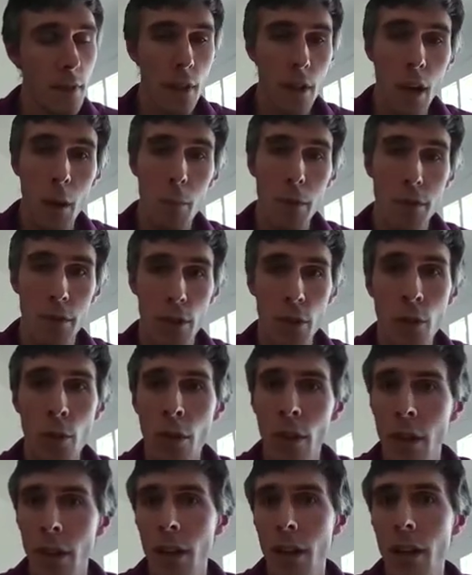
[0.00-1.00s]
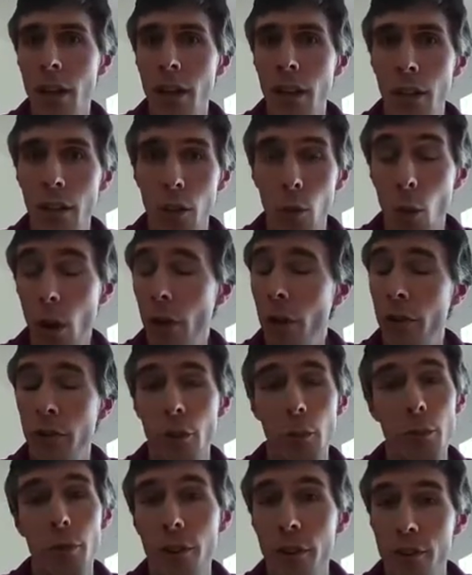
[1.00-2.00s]
Number two, the world of
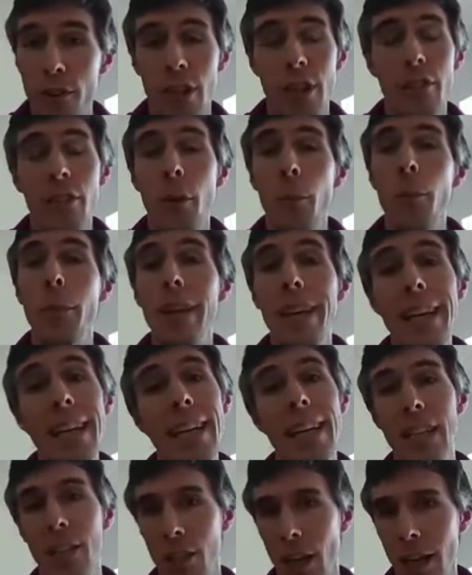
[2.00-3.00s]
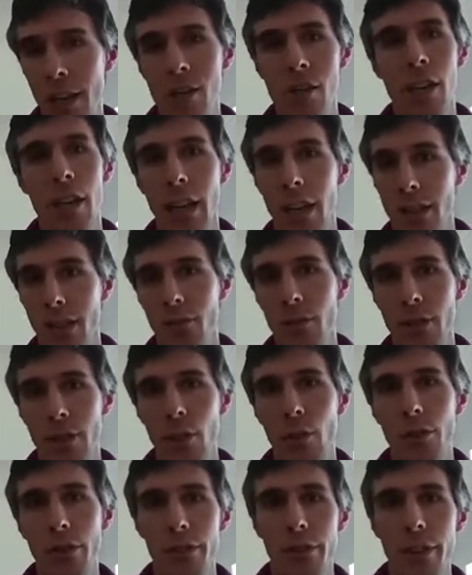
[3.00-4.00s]
supervision is completely changing as a
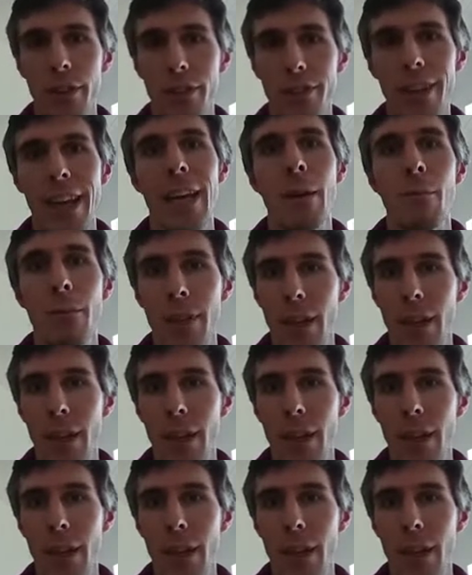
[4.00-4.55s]
result of the same